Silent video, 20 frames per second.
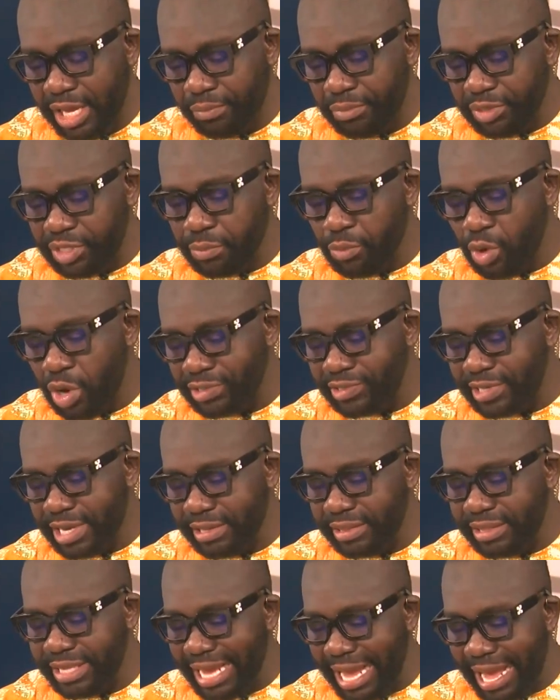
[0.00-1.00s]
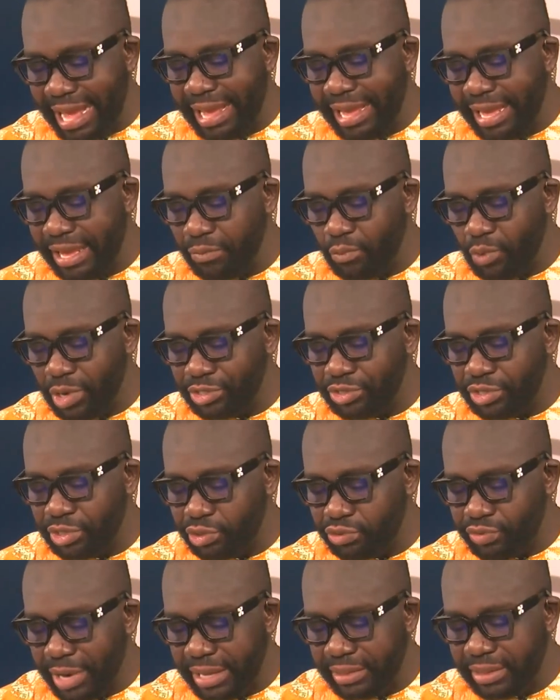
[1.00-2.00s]
Mr. Moore said the aim was to
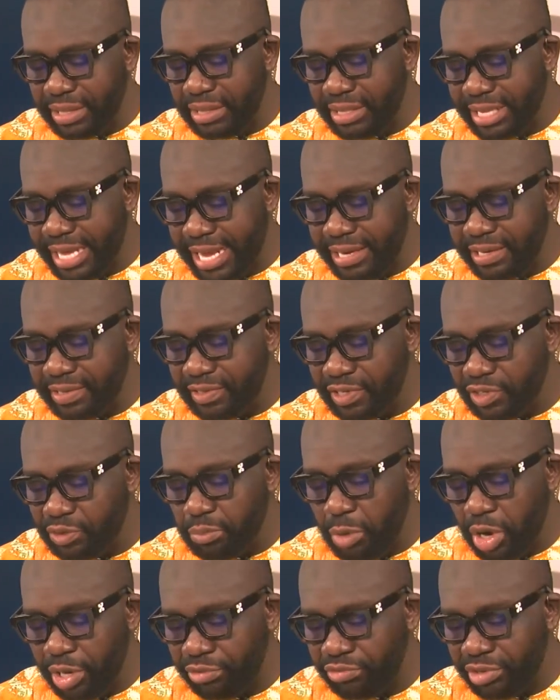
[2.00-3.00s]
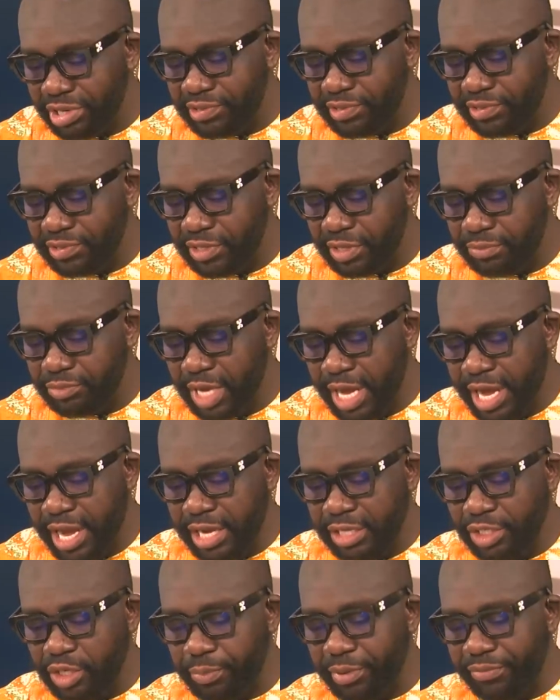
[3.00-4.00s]
strengthen the NDC's monitoring systems
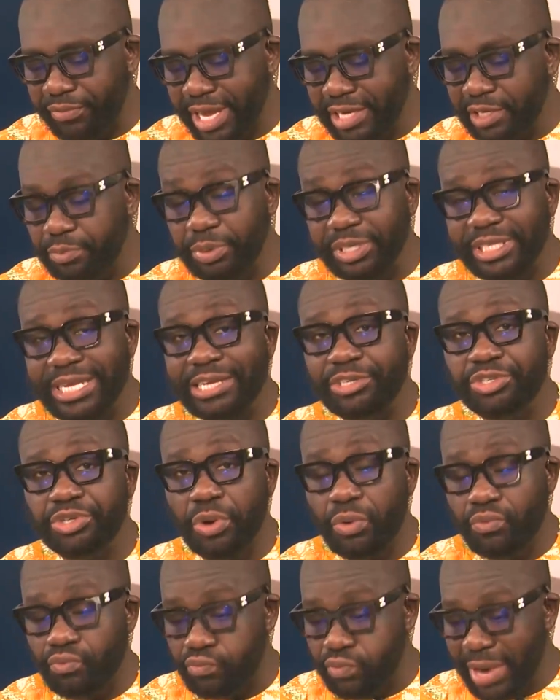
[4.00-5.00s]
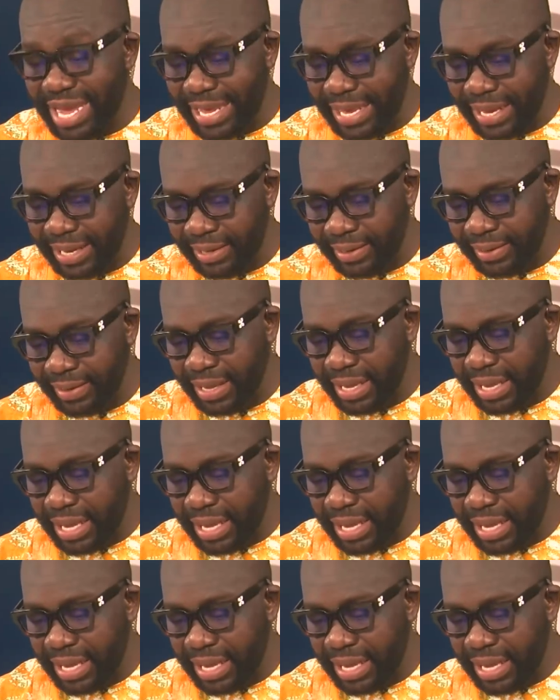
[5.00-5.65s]
to prevent potential rigging,